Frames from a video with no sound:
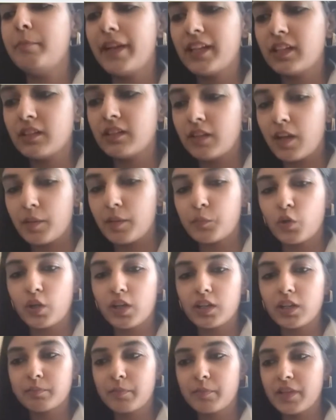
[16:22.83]
better our
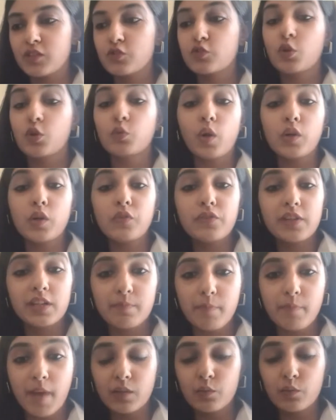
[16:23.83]
product based on what
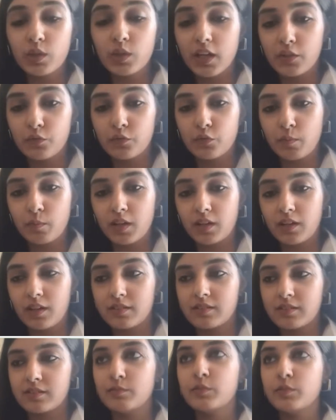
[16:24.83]
feedback we get from our
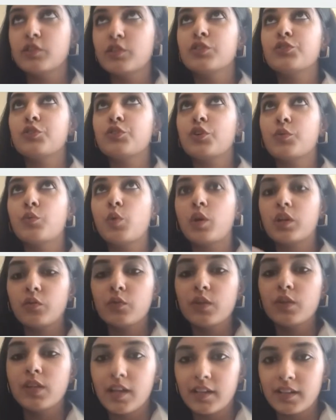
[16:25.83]
customers or what
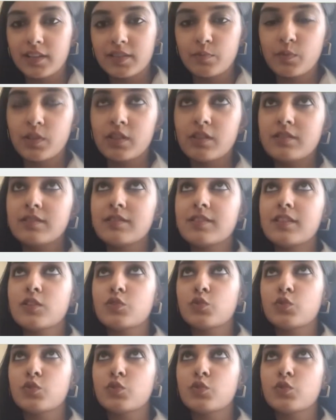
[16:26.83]
we are experiencing.